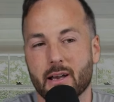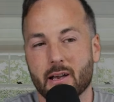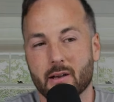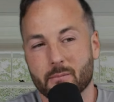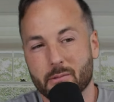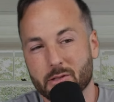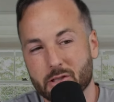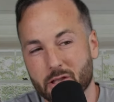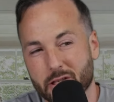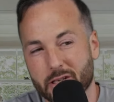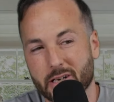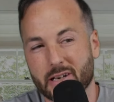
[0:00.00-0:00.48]

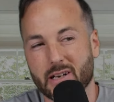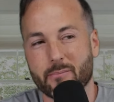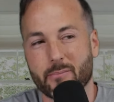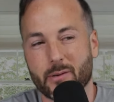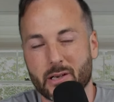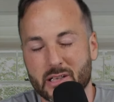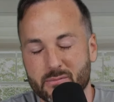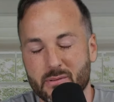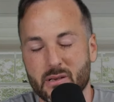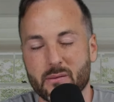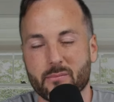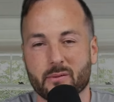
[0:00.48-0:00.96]
but you're gonna
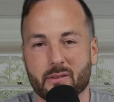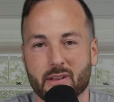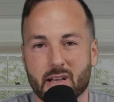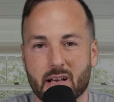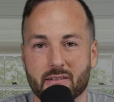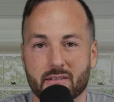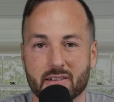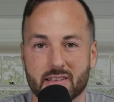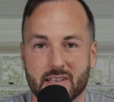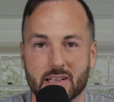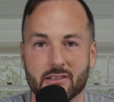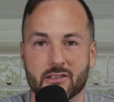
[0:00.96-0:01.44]
piss people
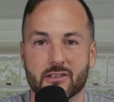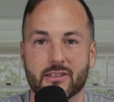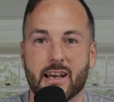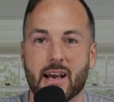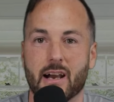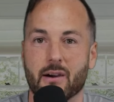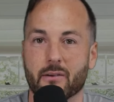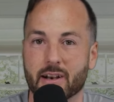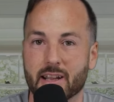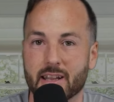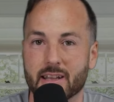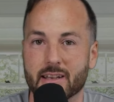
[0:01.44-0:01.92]
off because that's just
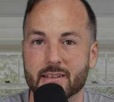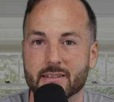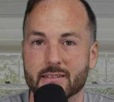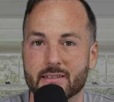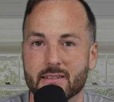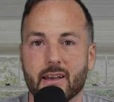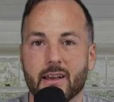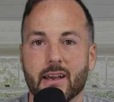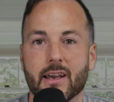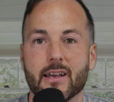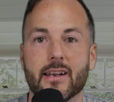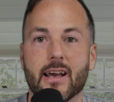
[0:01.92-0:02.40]
how it is,
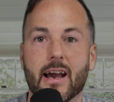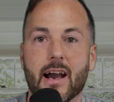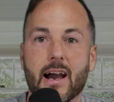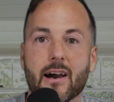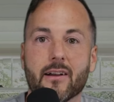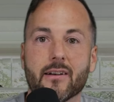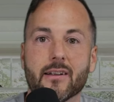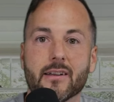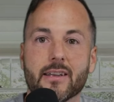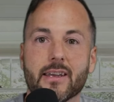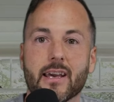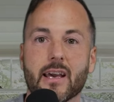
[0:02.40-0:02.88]
and how
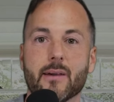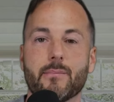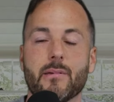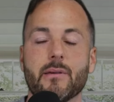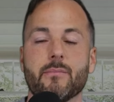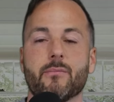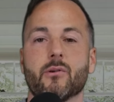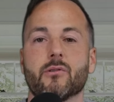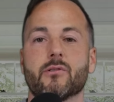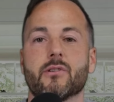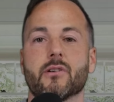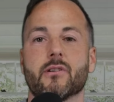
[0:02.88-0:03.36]
to get
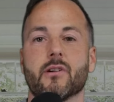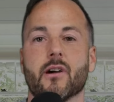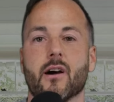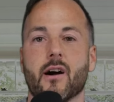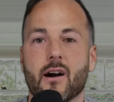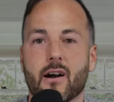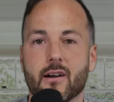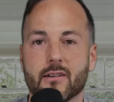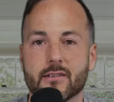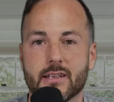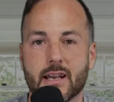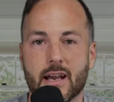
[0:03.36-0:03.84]
people to
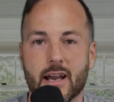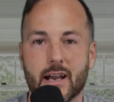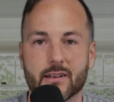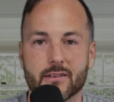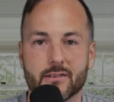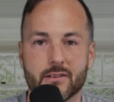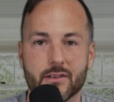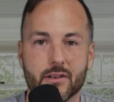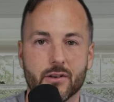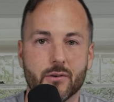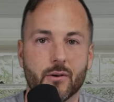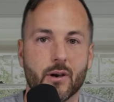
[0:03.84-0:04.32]
contact
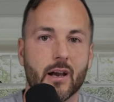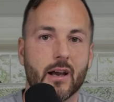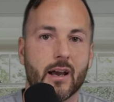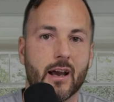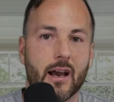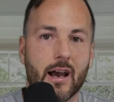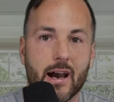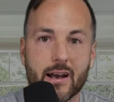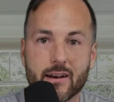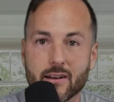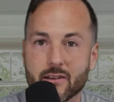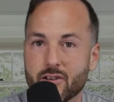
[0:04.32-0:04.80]
you,
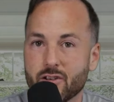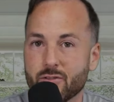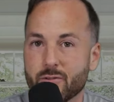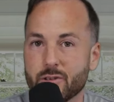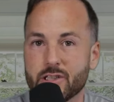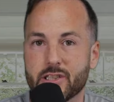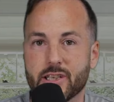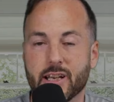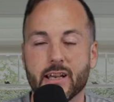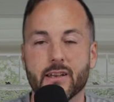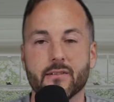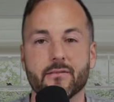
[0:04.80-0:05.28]
how to do a
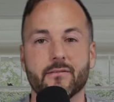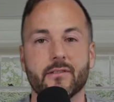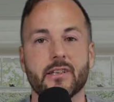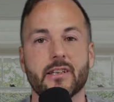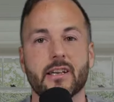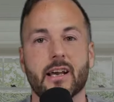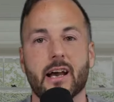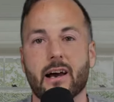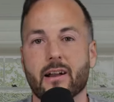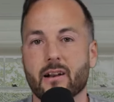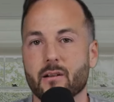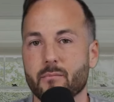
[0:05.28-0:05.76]
JV,
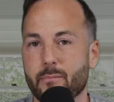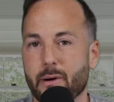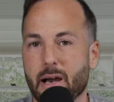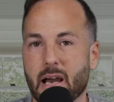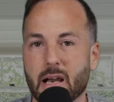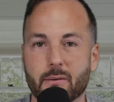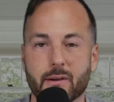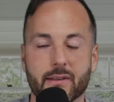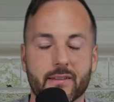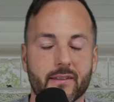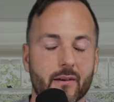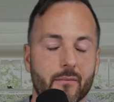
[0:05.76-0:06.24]
how to buy
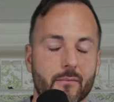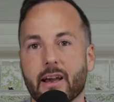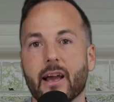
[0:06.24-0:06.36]
with them.